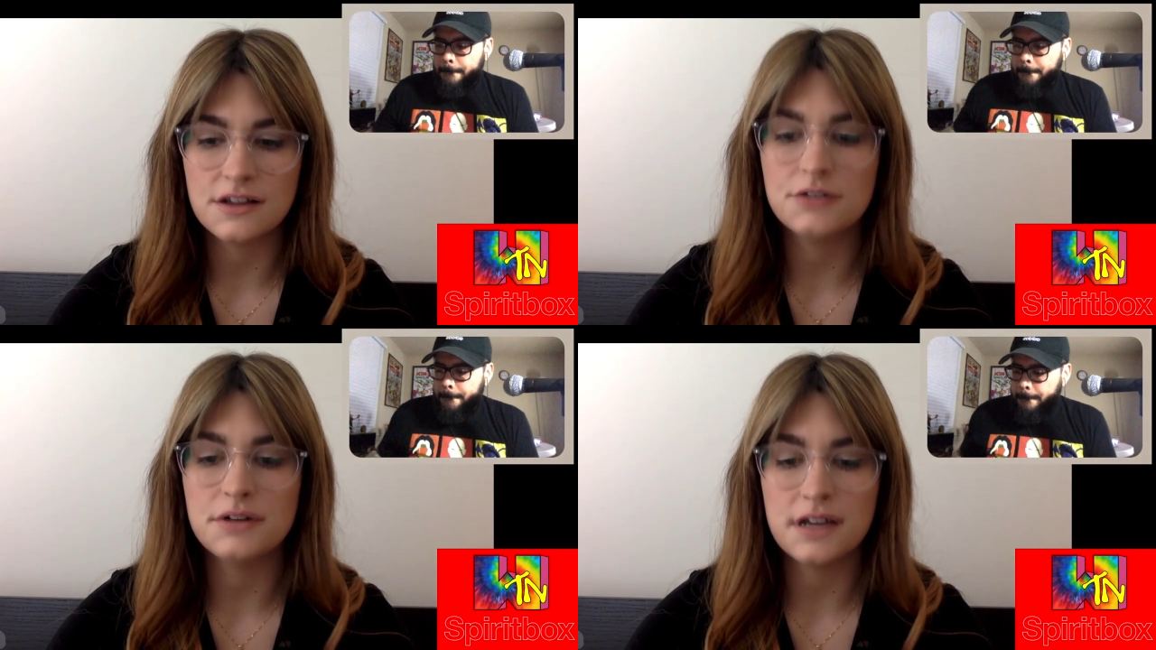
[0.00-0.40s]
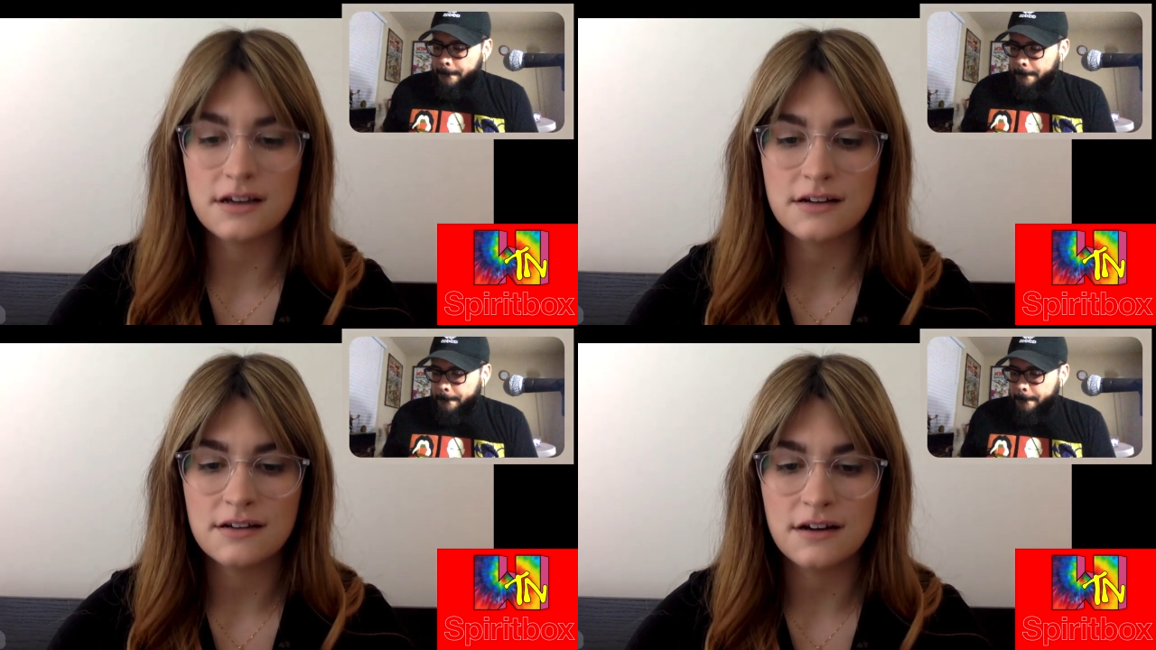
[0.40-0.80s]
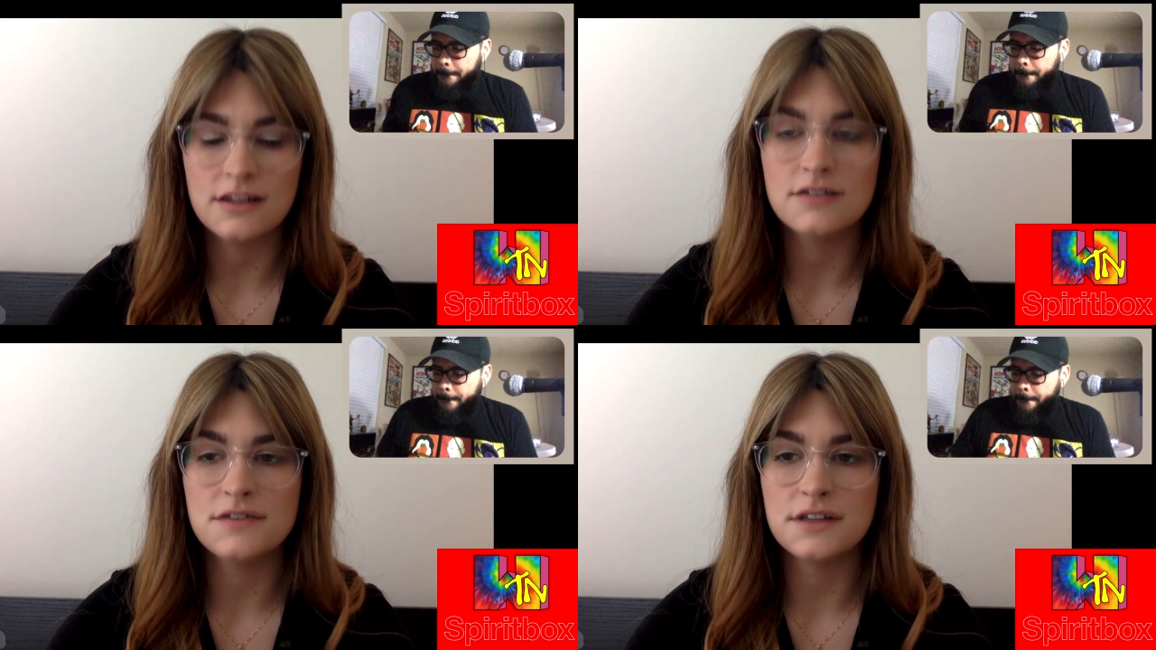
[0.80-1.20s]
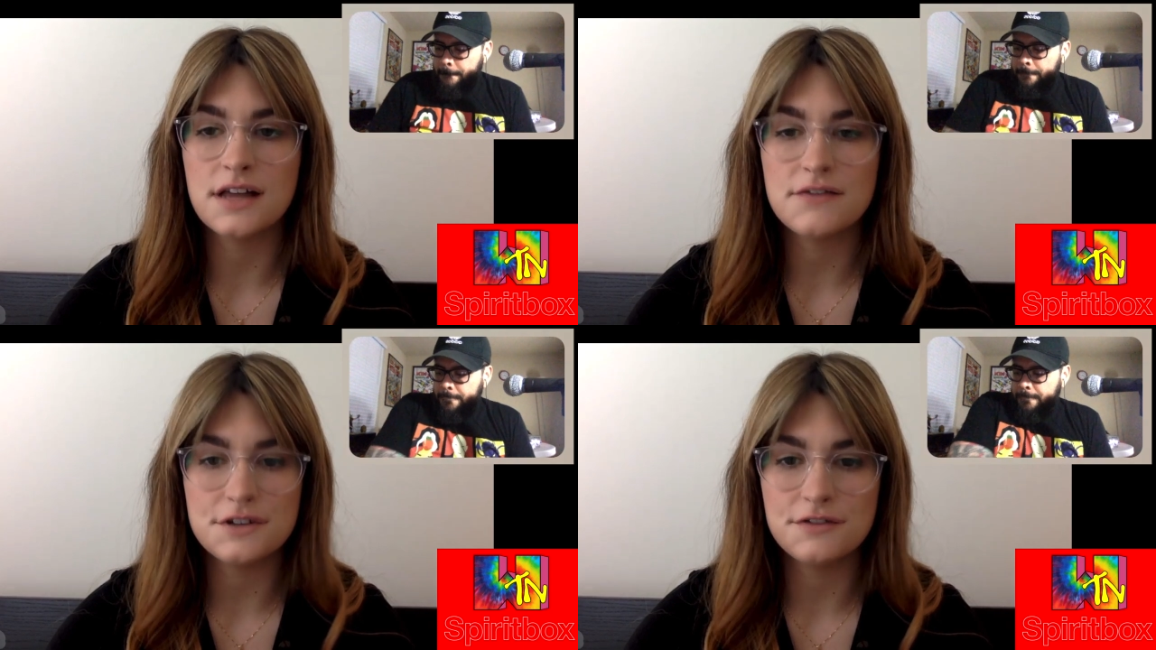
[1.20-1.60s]
Speaker 1: including all of
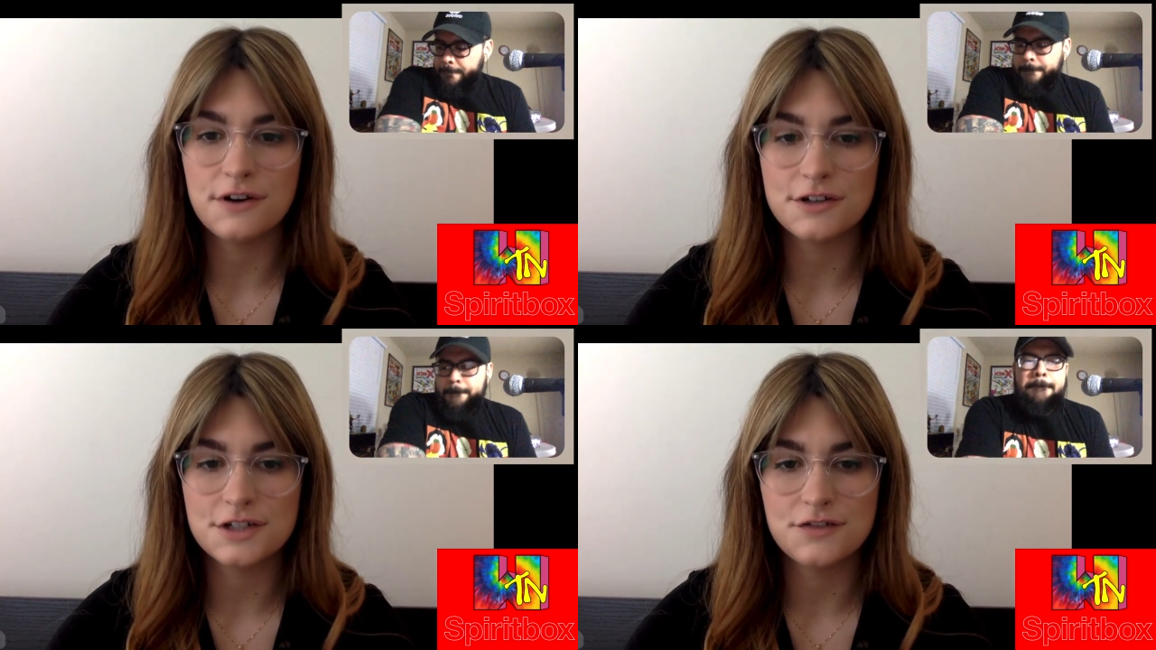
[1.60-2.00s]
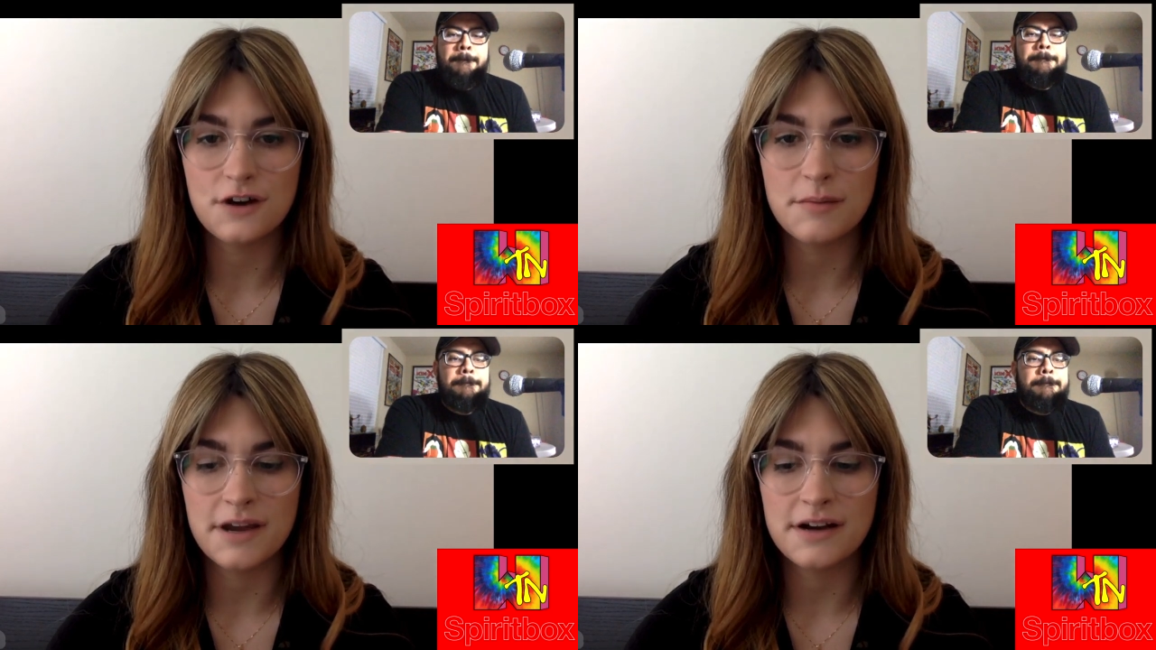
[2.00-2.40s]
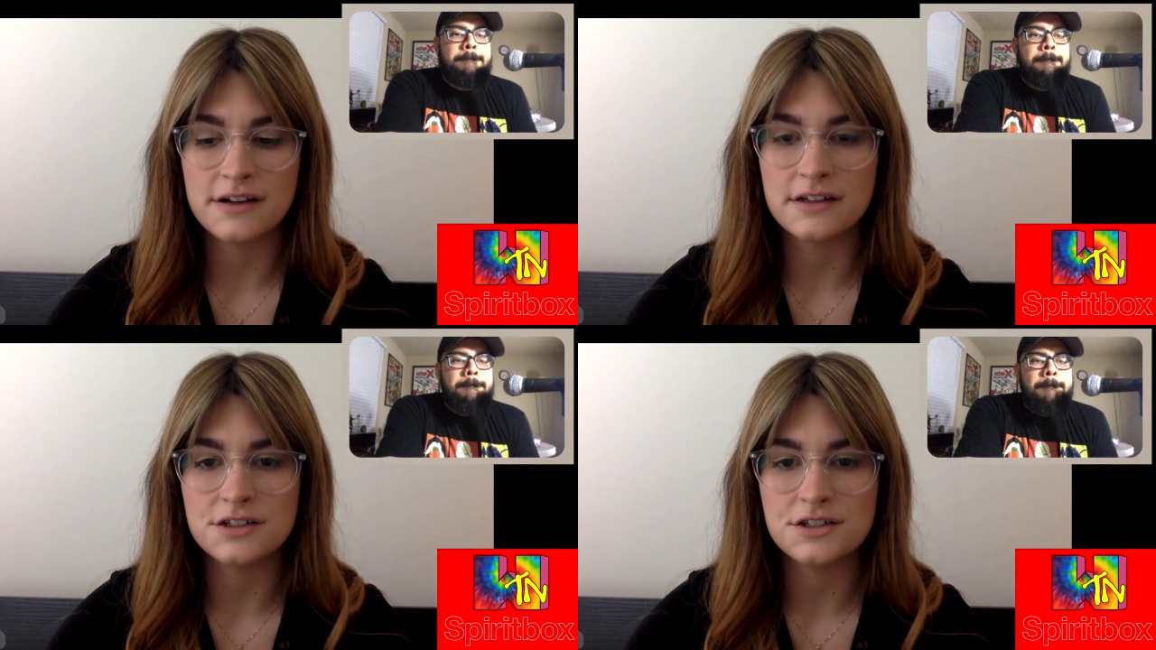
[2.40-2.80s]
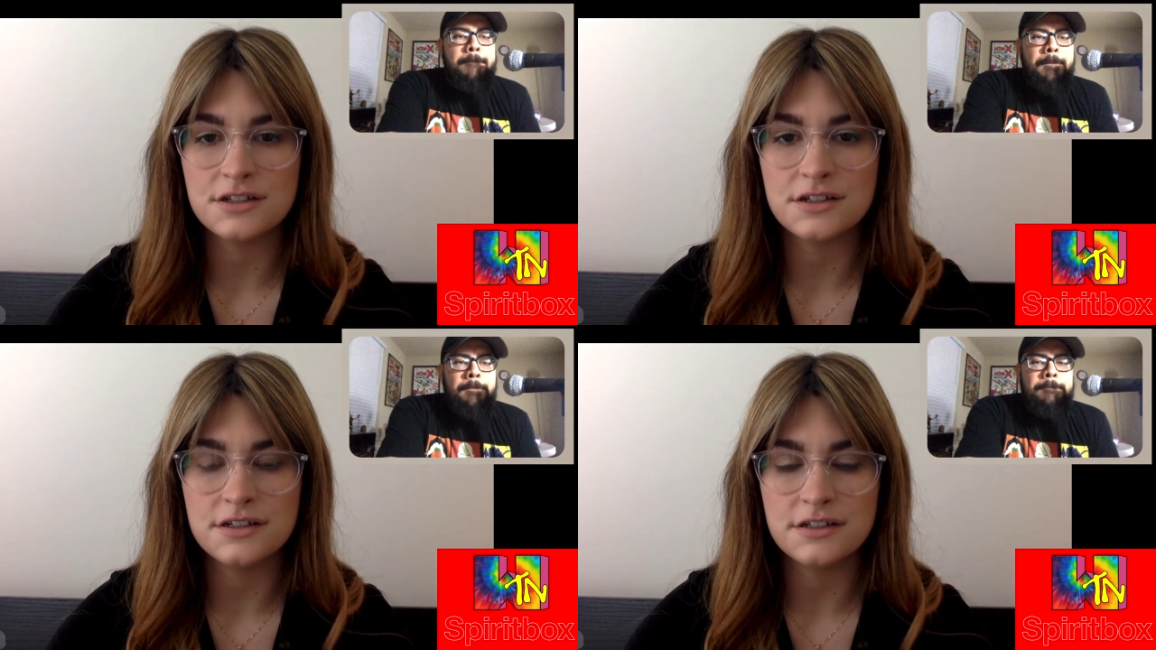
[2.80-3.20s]
the love and devotion of our
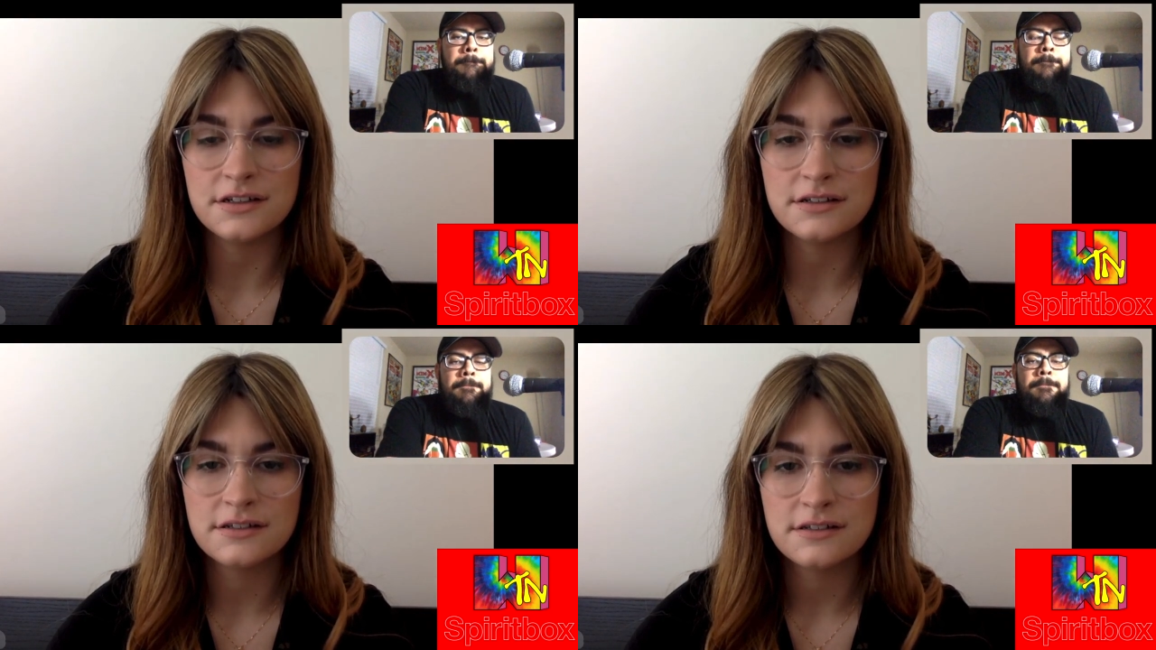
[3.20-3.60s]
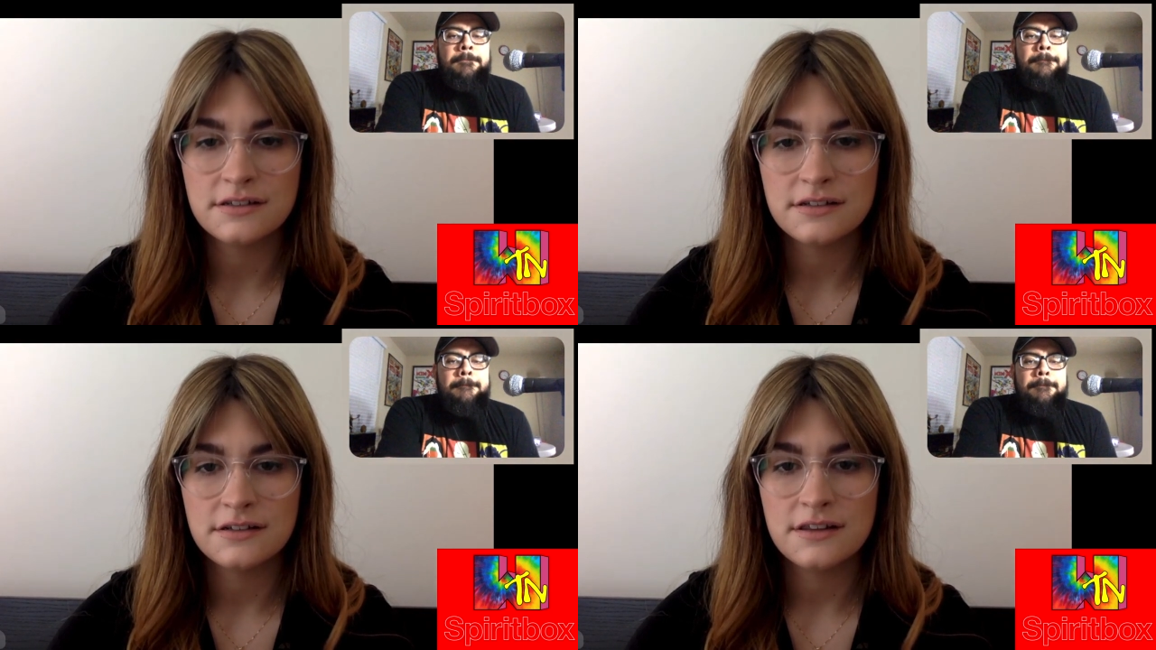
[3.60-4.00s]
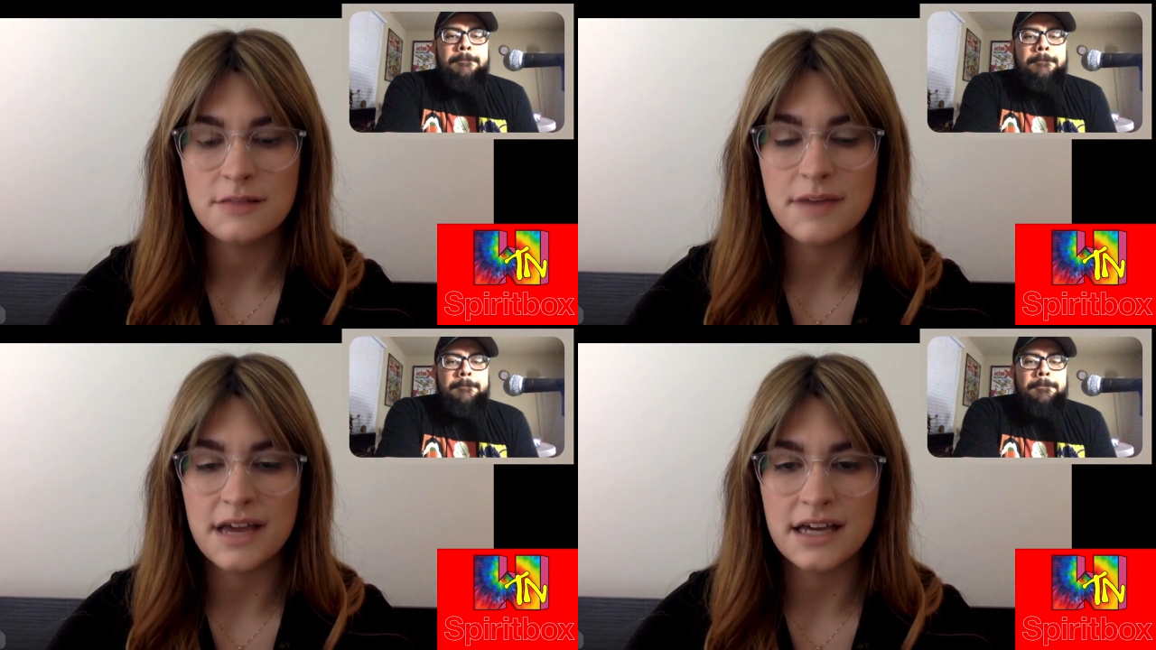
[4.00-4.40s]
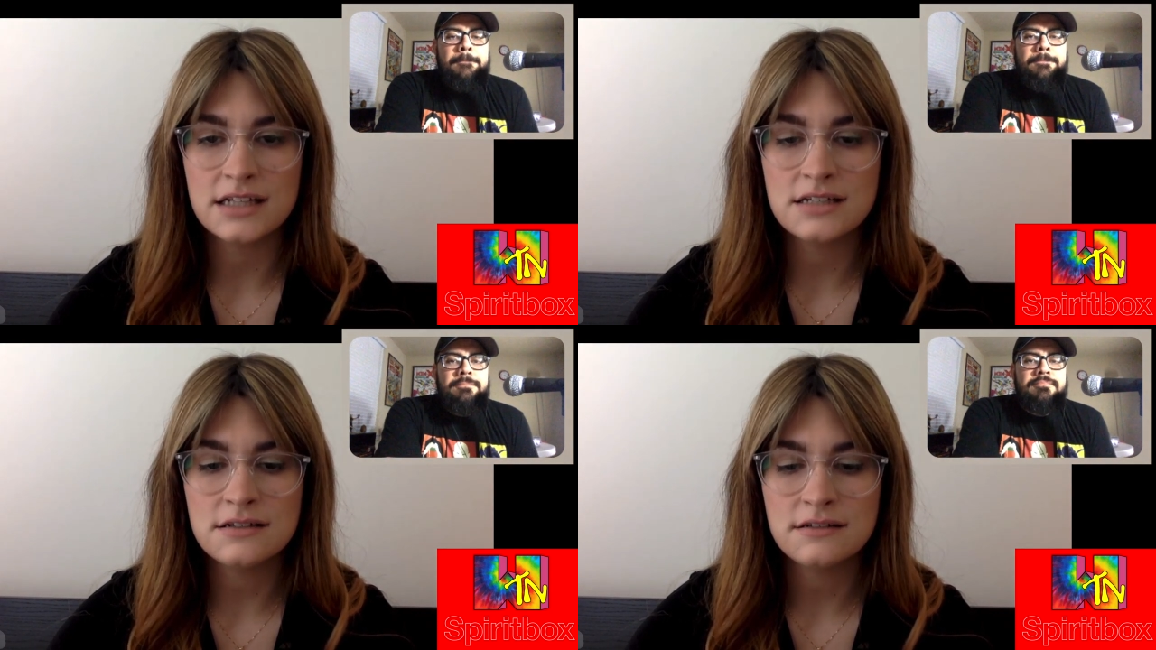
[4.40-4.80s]
marriage, into the
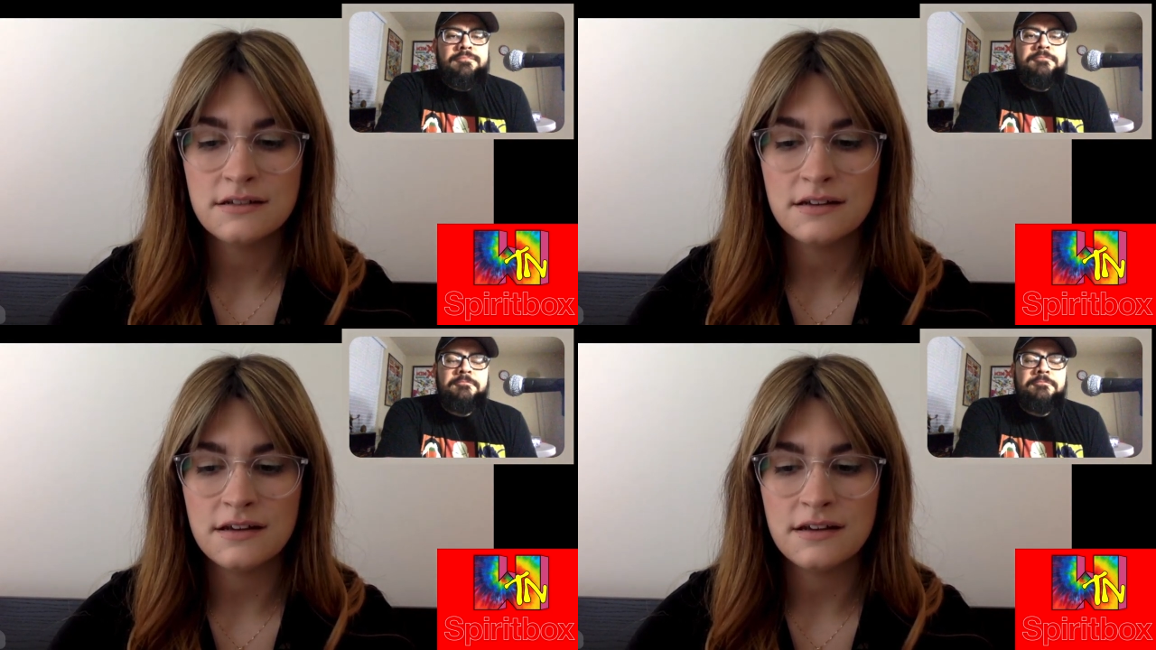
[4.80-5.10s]
band.